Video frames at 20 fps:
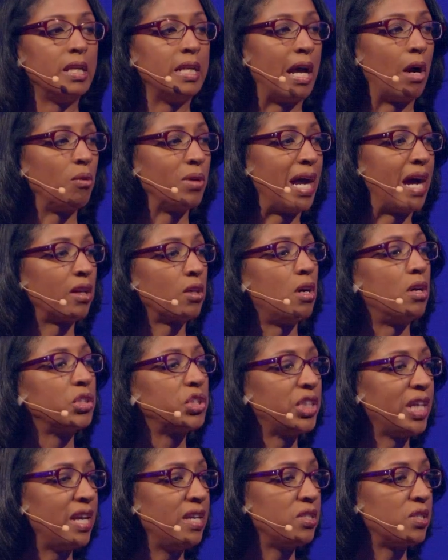Now, not all
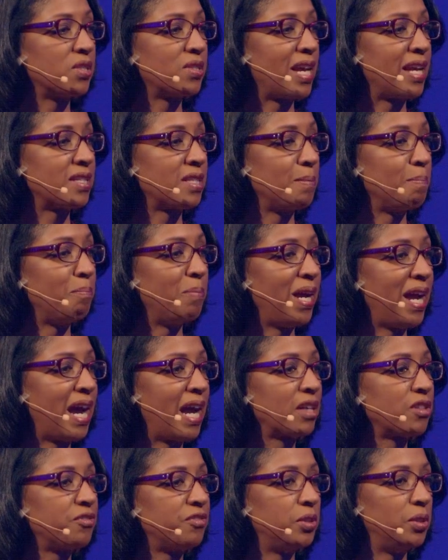change is as
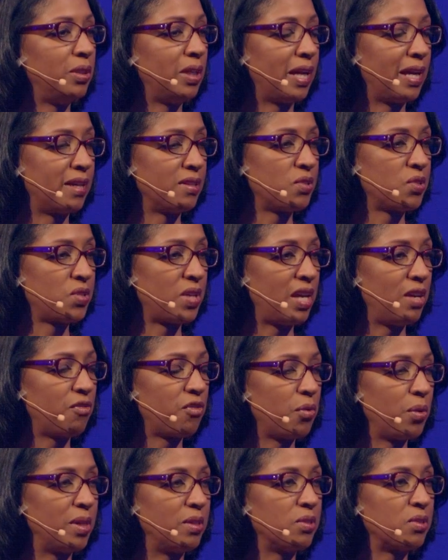impactful as, say,
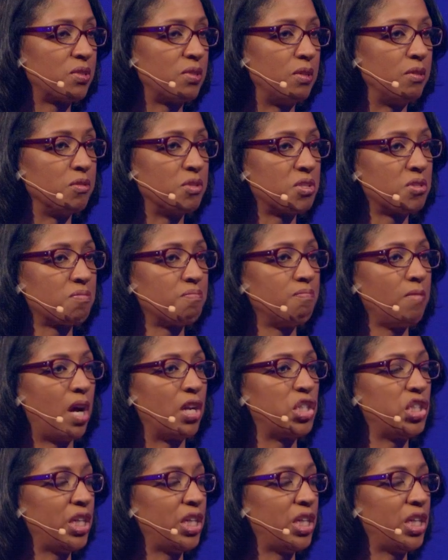for instance, a